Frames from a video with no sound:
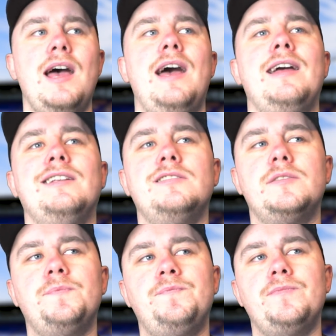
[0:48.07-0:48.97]

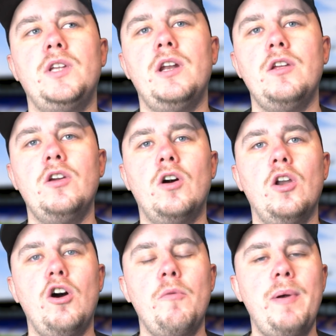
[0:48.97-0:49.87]
and you know you got
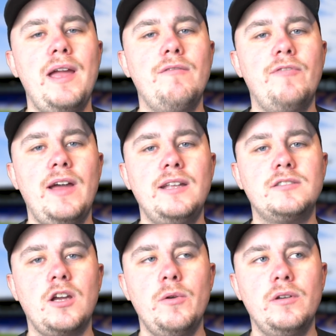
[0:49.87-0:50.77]
a lot of paying
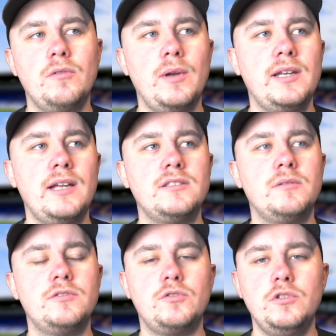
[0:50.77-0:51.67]
fans going all the way down
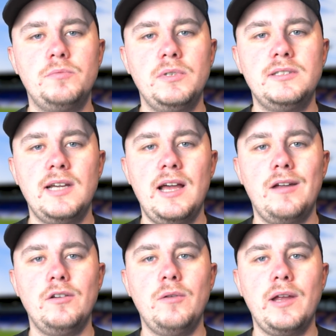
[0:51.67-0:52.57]
to Shrewsbury
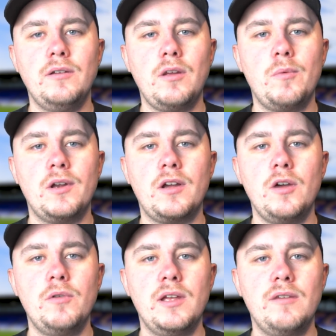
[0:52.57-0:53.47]
town who ain't don't want to
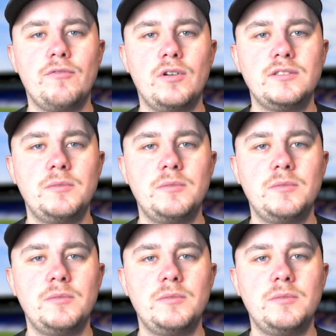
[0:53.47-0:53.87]
go there for us